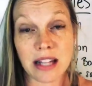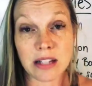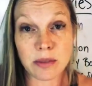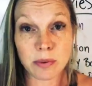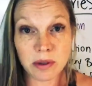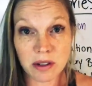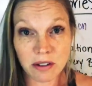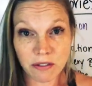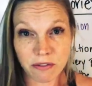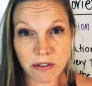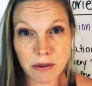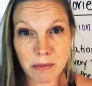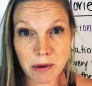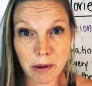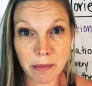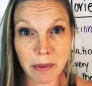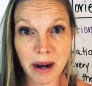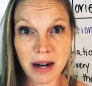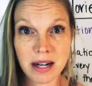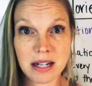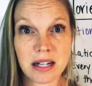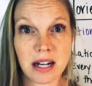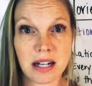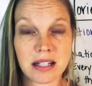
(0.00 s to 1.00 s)
That's what the female
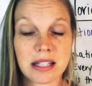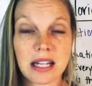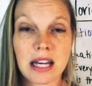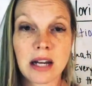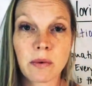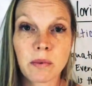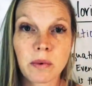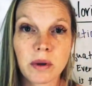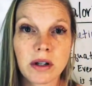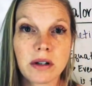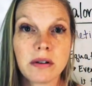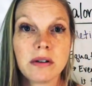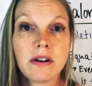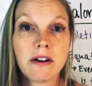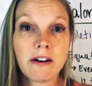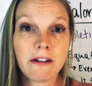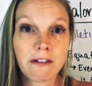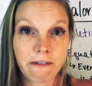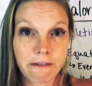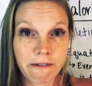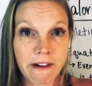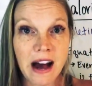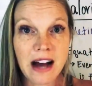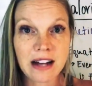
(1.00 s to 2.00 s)
body does. It will
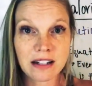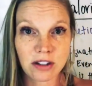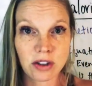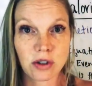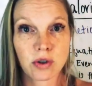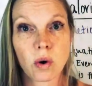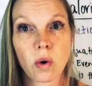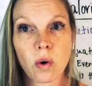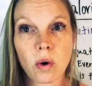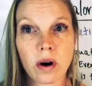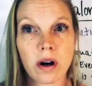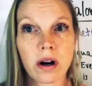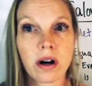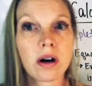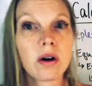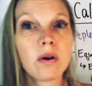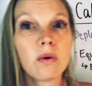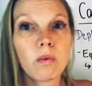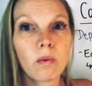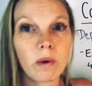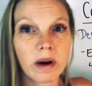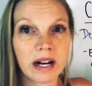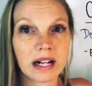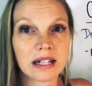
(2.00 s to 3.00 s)
fat store
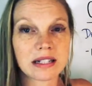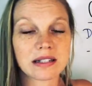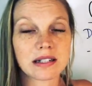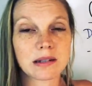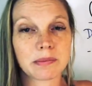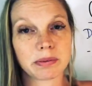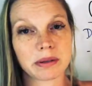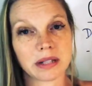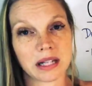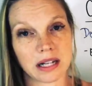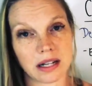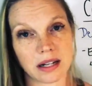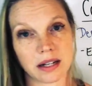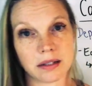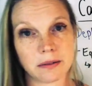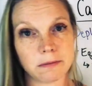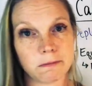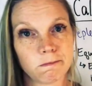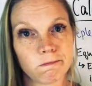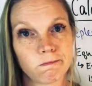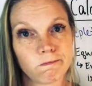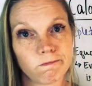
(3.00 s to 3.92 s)
when it's depleted.